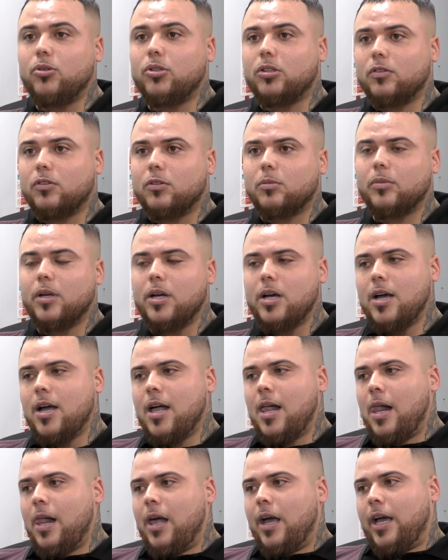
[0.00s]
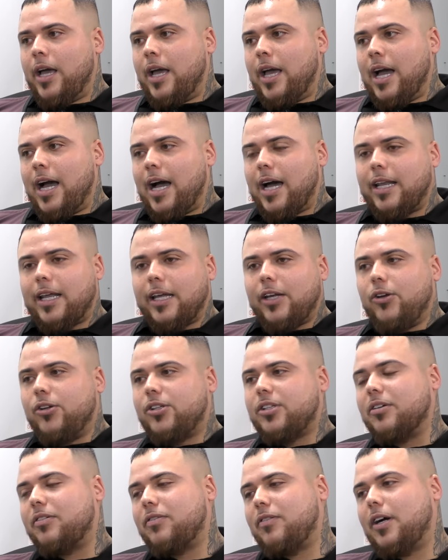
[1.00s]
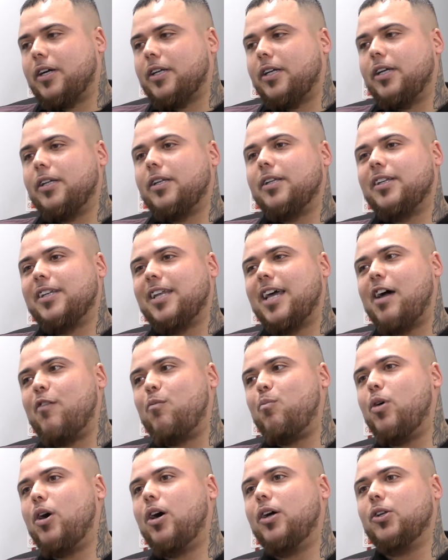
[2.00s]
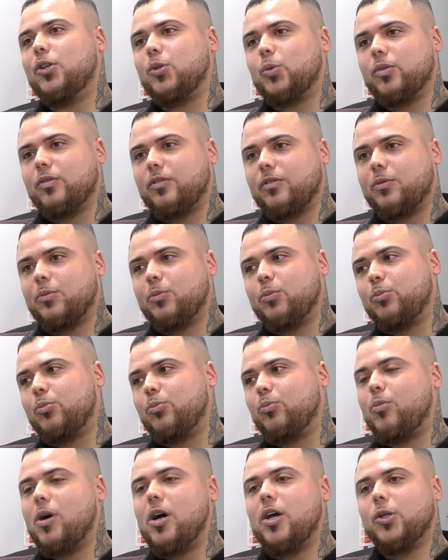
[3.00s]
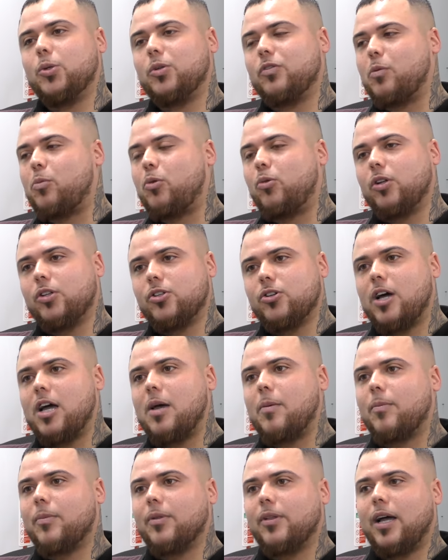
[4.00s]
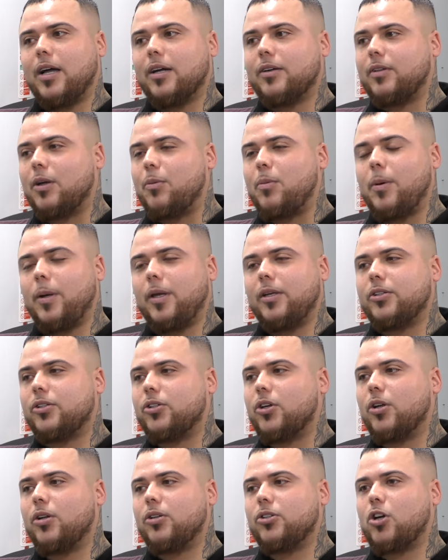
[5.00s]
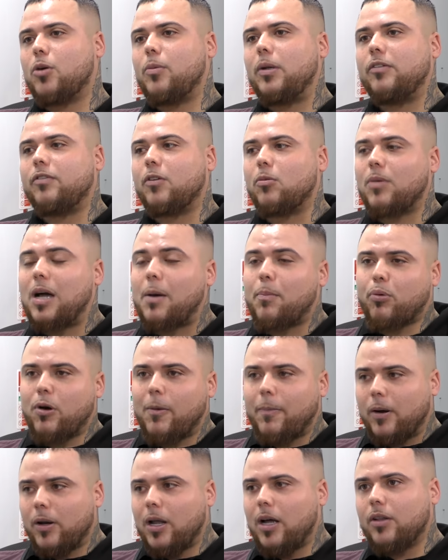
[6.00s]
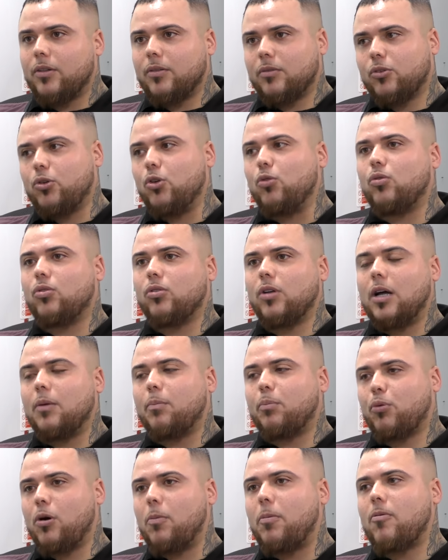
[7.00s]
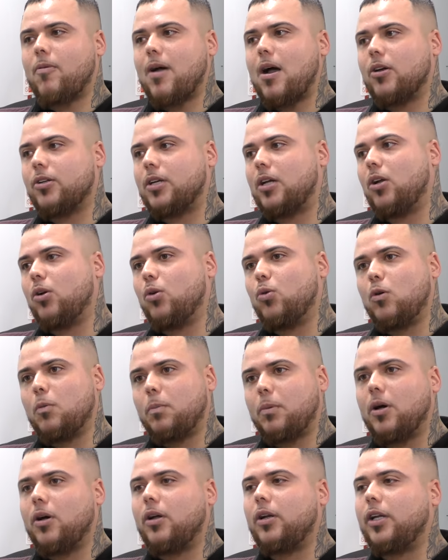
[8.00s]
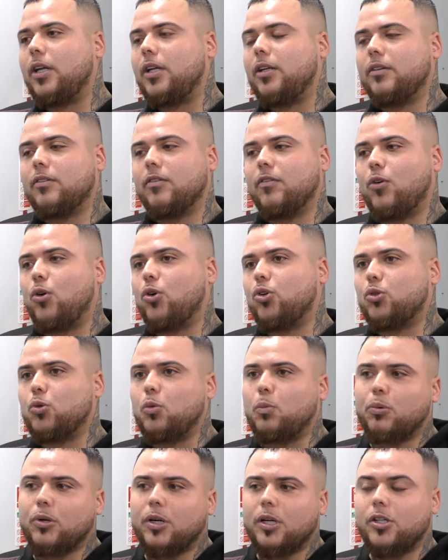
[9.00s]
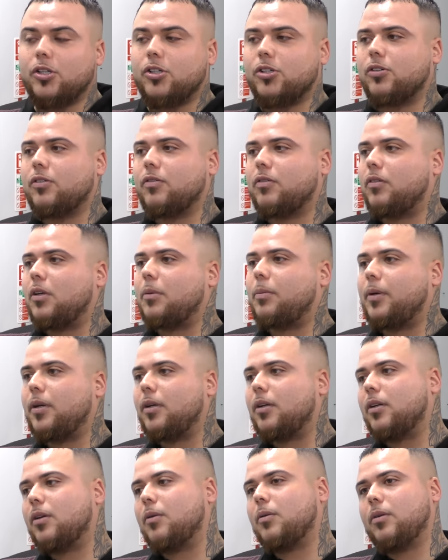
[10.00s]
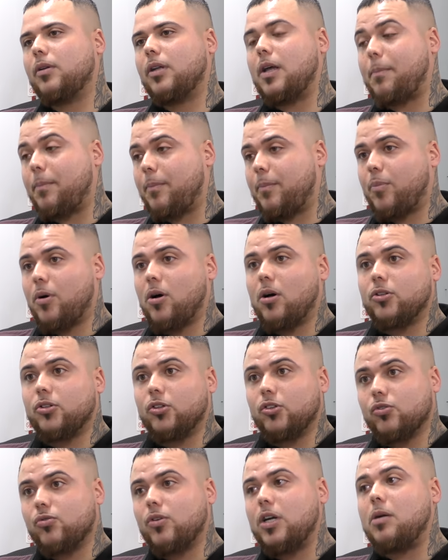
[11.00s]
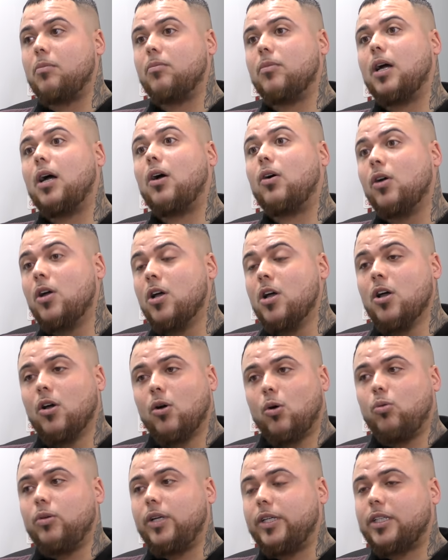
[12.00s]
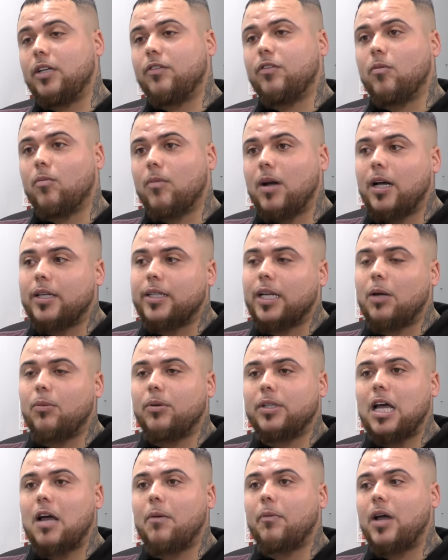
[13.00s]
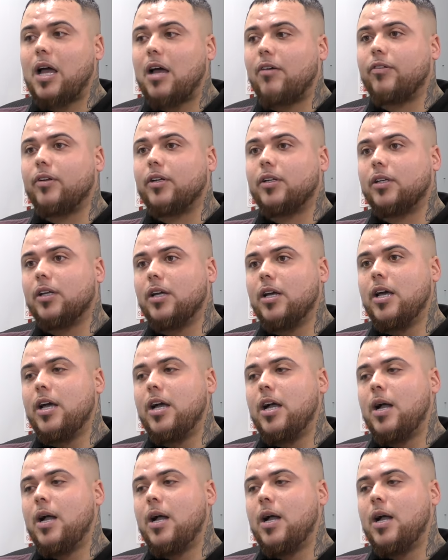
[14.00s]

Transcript: most of them, and they used to fucking have murders with murders with him all the time. Like there'd be so, so many different, like proper, like good, like proper rows, like the Lord Burley, the Vauxhall Bridge, flipping the Parsons Green row, all these different rows that they was having,